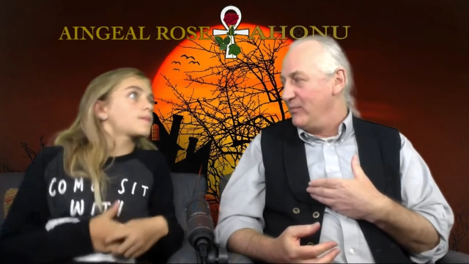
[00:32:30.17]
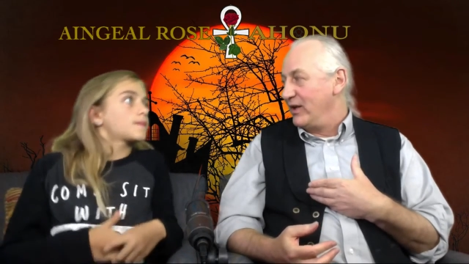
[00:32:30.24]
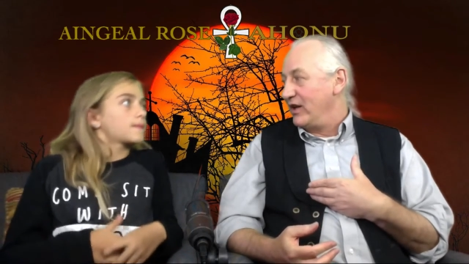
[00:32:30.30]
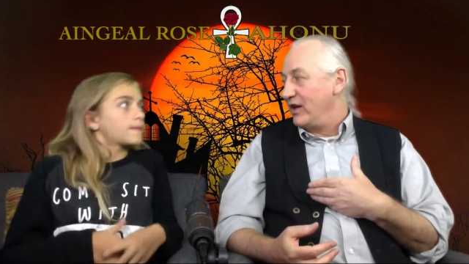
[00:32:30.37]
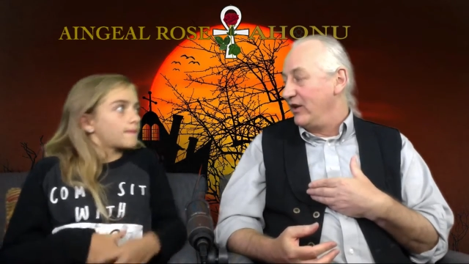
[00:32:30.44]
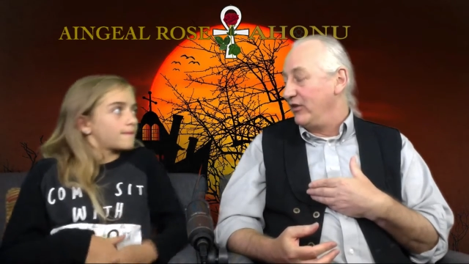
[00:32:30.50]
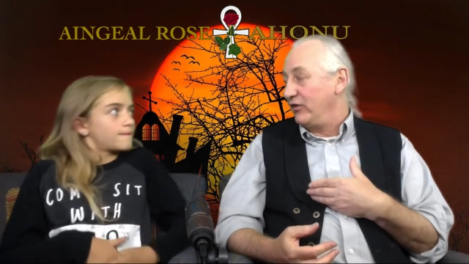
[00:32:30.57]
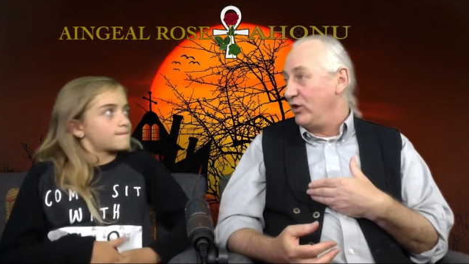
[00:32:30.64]

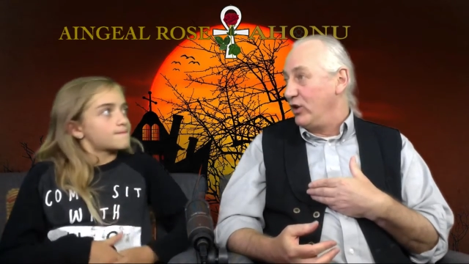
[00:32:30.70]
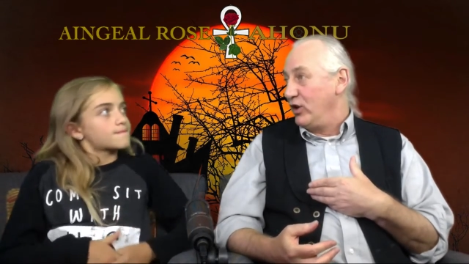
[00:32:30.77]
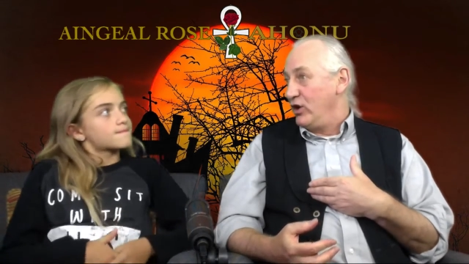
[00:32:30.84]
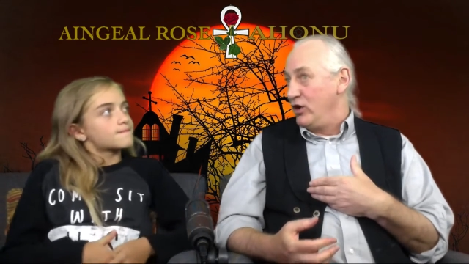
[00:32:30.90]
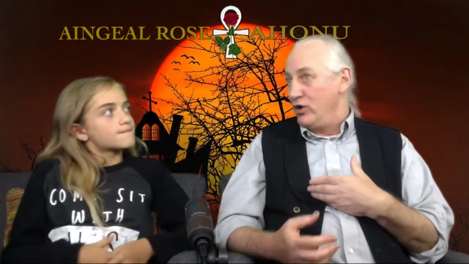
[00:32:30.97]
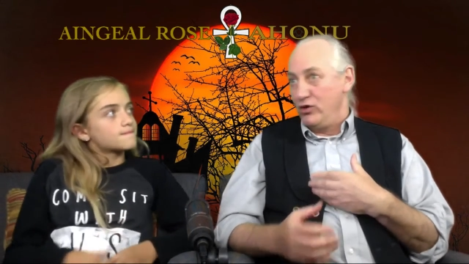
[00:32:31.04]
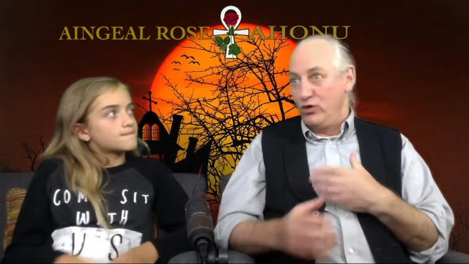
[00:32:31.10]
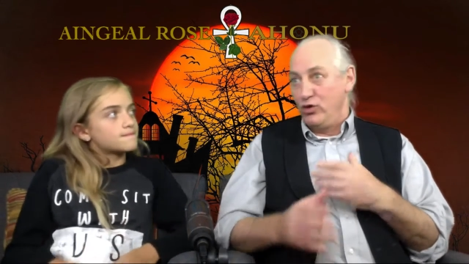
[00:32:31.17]
Speaker 1: Because
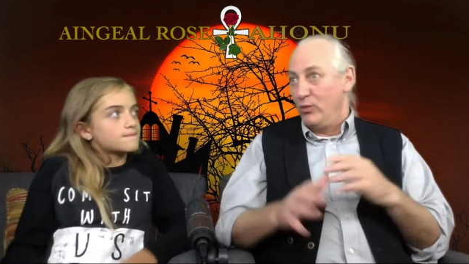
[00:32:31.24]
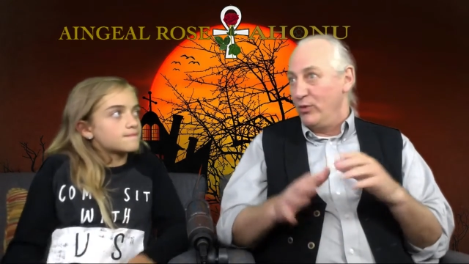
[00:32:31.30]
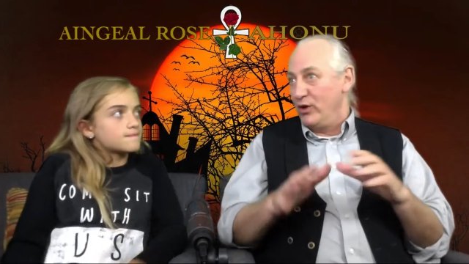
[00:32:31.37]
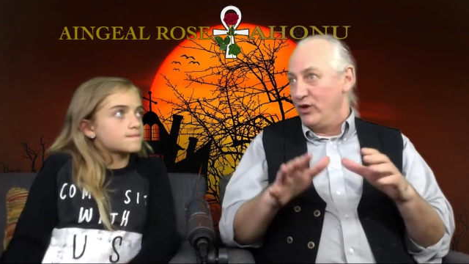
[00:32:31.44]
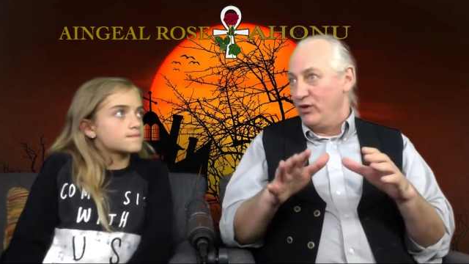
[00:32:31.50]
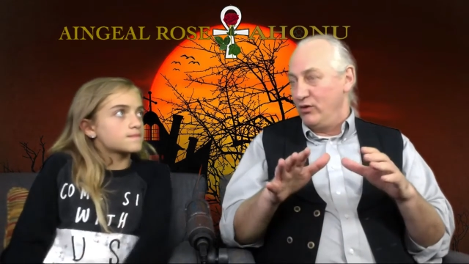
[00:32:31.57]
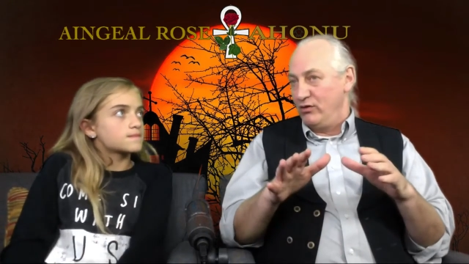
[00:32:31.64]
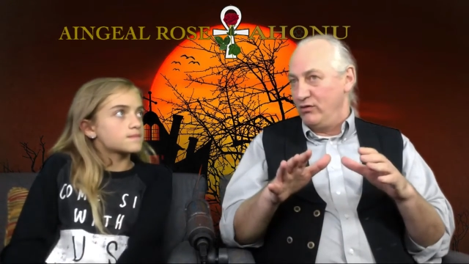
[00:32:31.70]

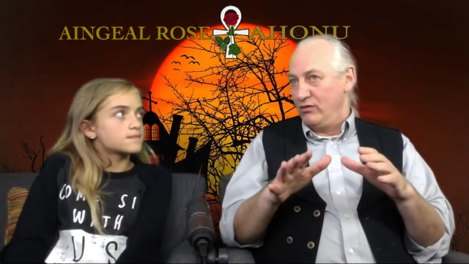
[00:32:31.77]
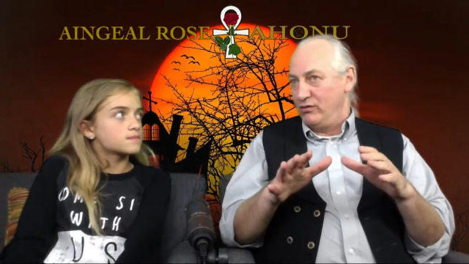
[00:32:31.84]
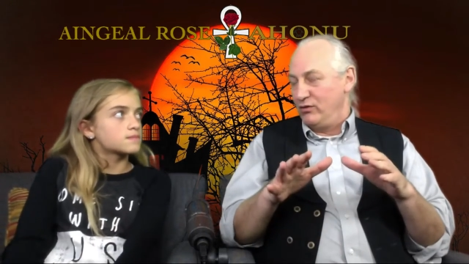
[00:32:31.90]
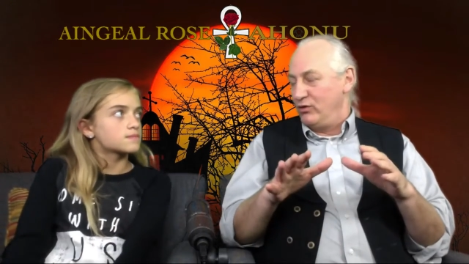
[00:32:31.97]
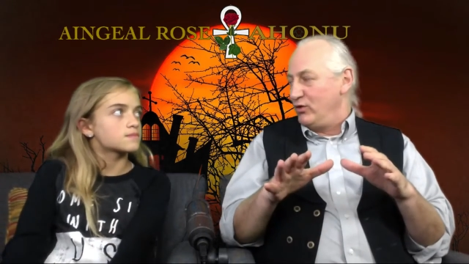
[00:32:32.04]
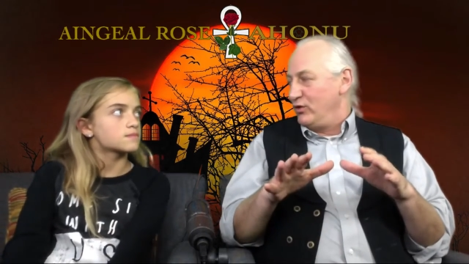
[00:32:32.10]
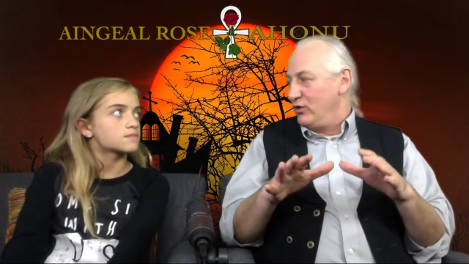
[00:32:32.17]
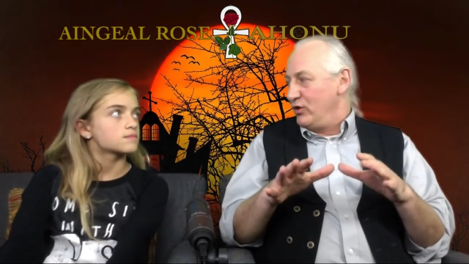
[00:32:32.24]
nobody
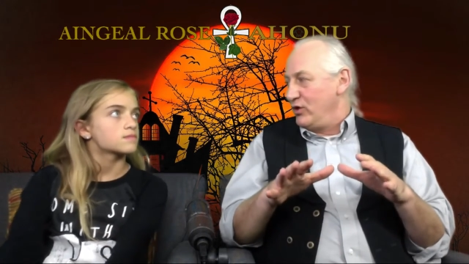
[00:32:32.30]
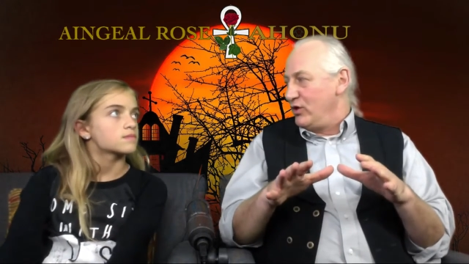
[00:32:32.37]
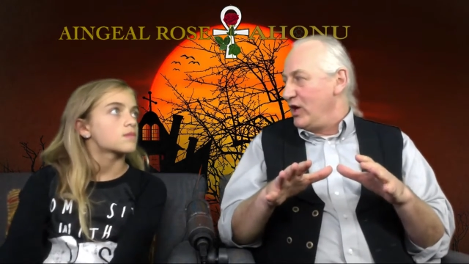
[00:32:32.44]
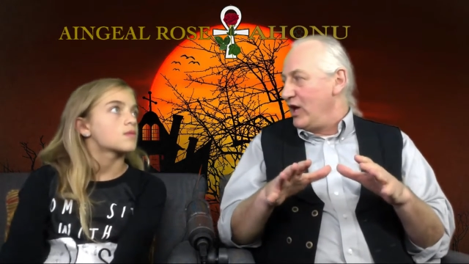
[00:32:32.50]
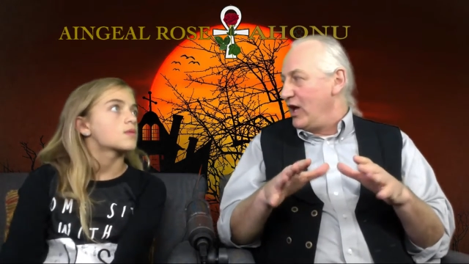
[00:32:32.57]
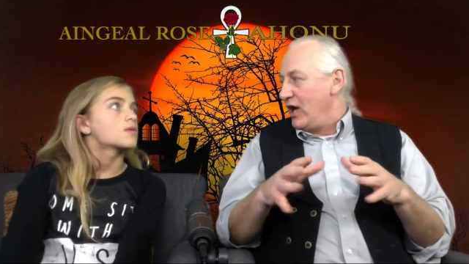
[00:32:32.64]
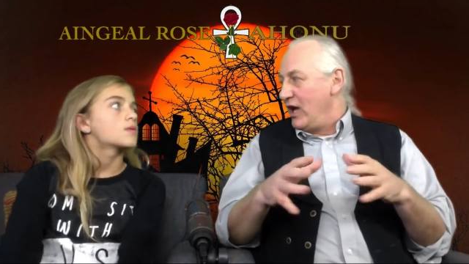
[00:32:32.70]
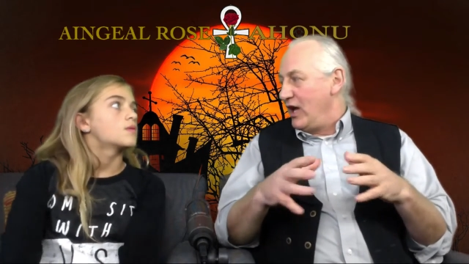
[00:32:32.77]

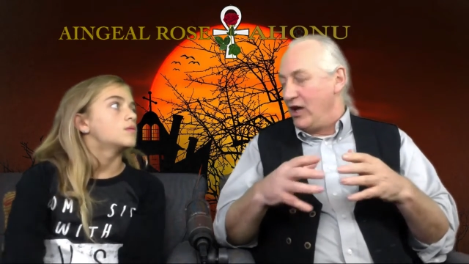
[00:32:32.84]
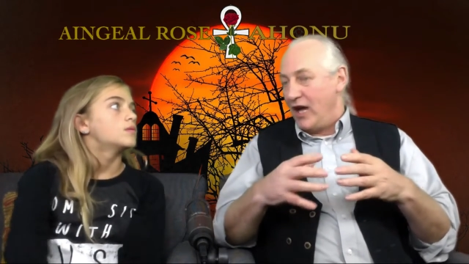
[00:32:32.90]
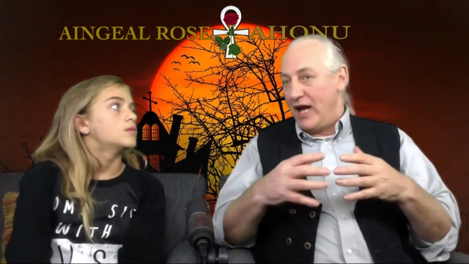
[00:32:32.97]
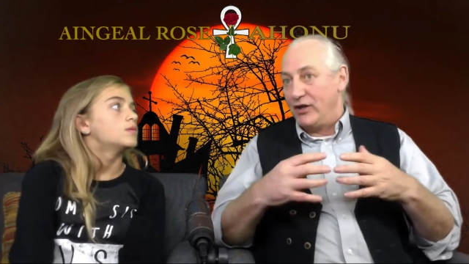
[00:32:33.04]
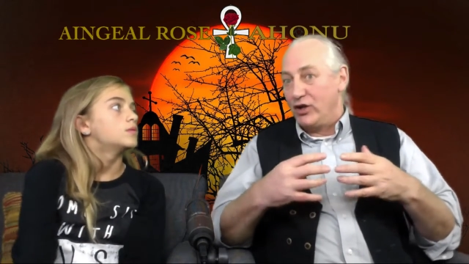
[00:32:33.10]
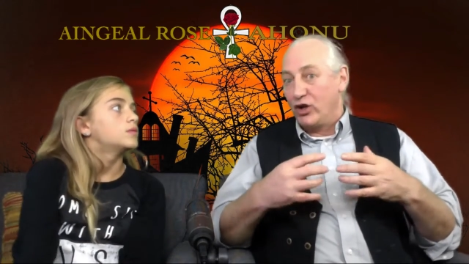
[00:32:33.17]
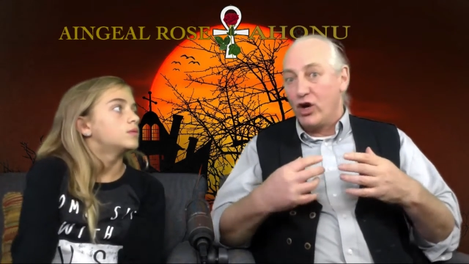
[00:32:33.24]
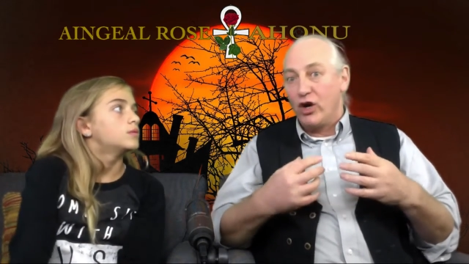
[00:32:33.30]

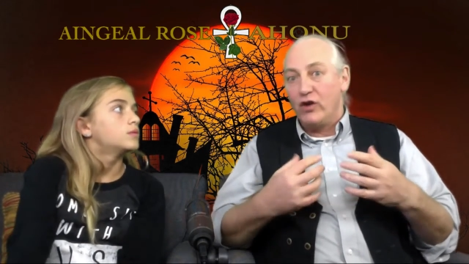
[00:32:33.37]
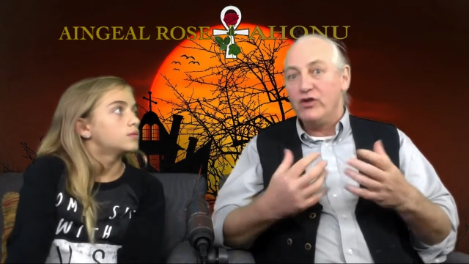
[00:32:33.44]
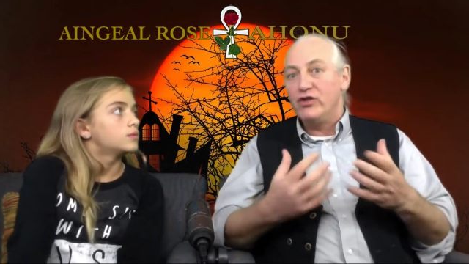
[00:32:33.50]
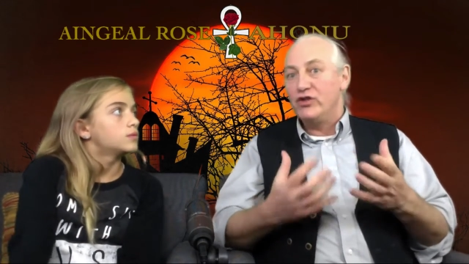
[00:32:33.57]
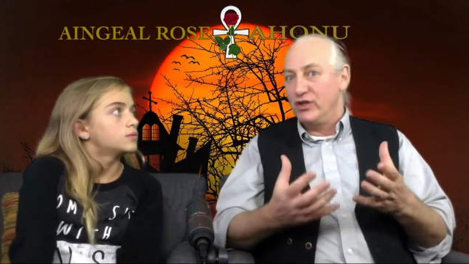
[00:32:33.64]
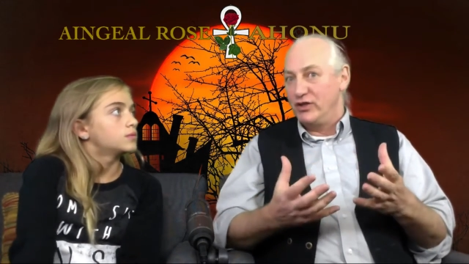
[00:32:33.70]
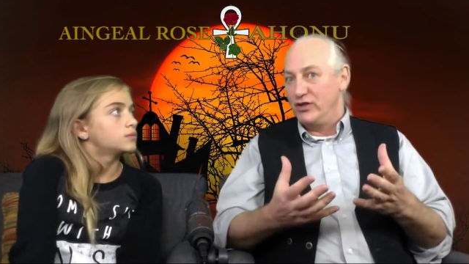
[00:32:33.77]
had the courage